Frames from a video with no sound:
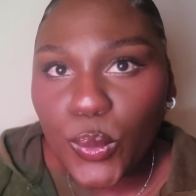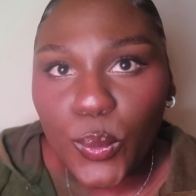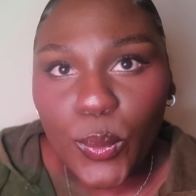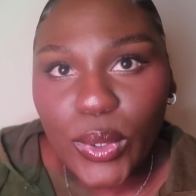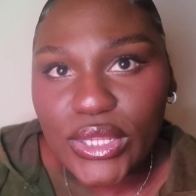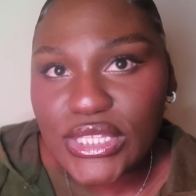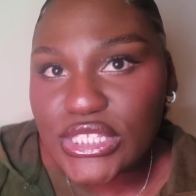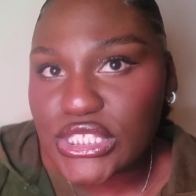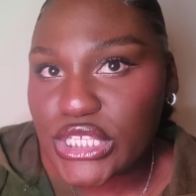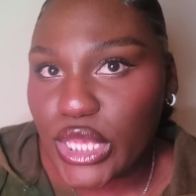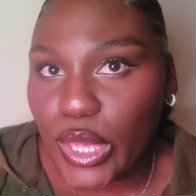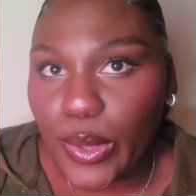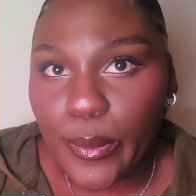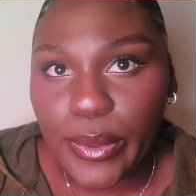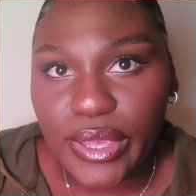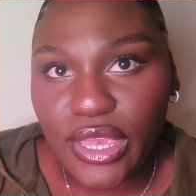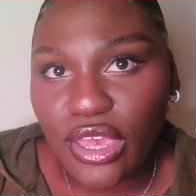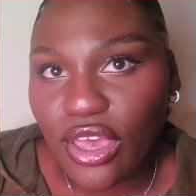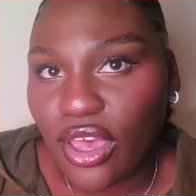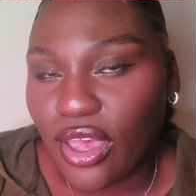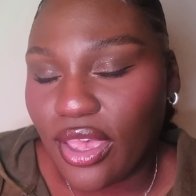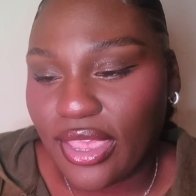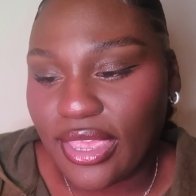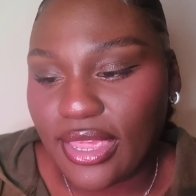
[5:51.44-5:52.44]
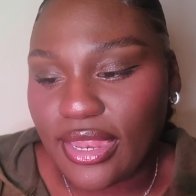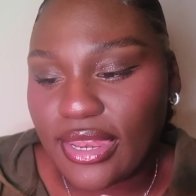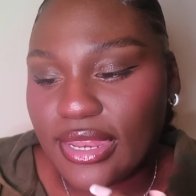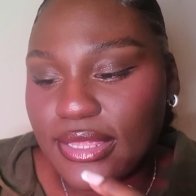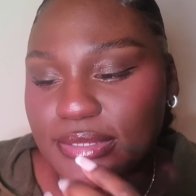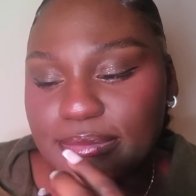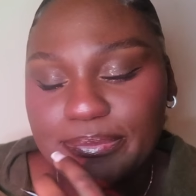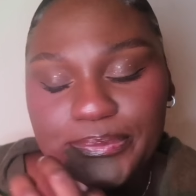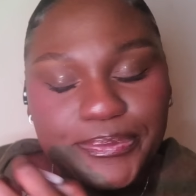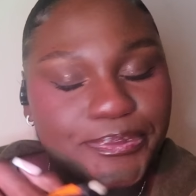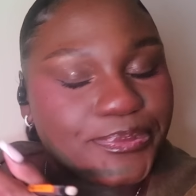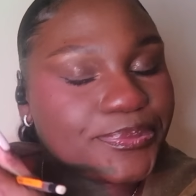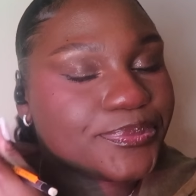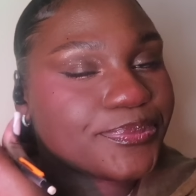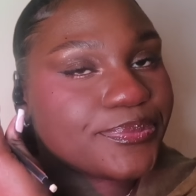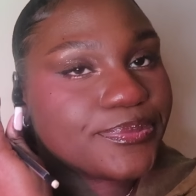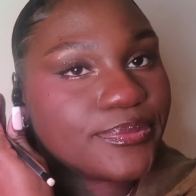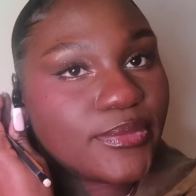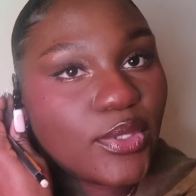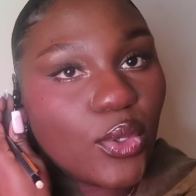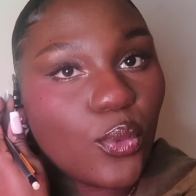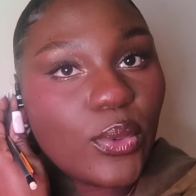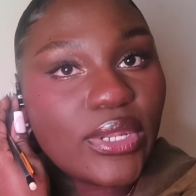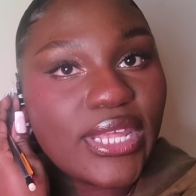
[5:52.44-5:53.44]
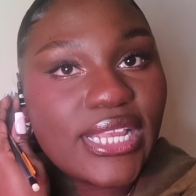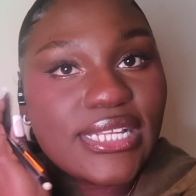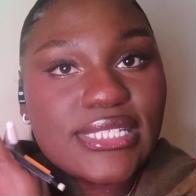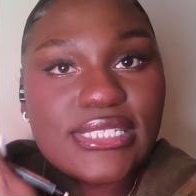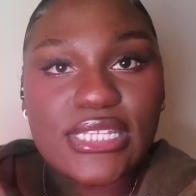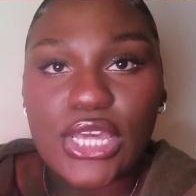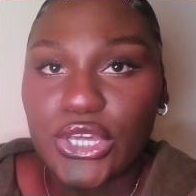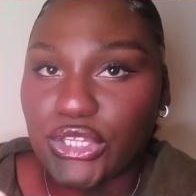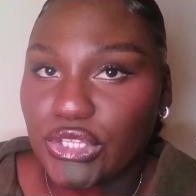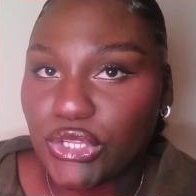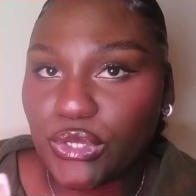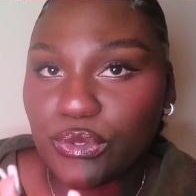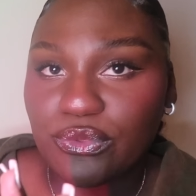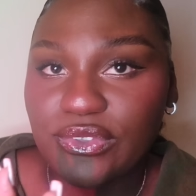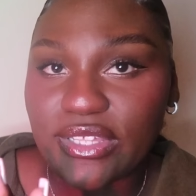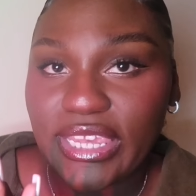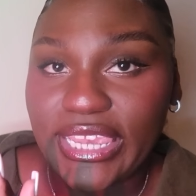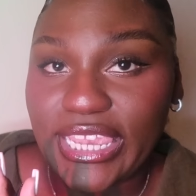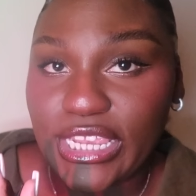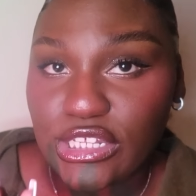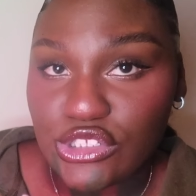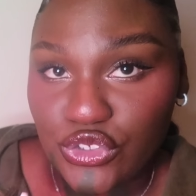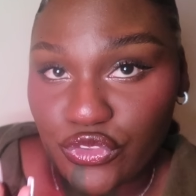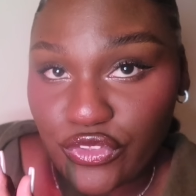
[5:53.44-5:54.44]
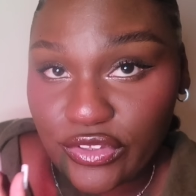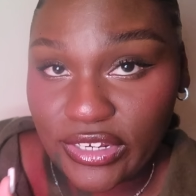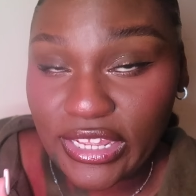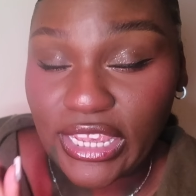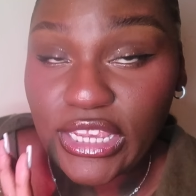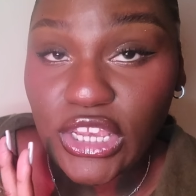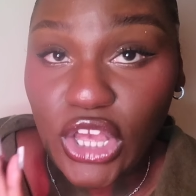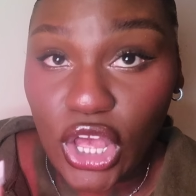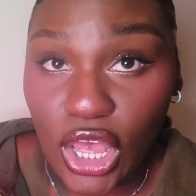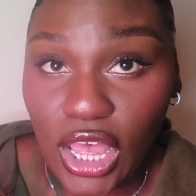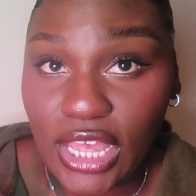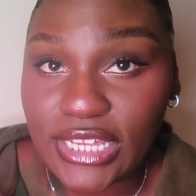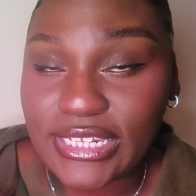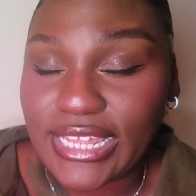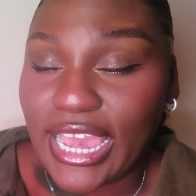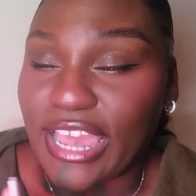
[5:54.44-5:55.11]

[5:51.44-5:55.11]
what's going on? When I tell you the answer that I got,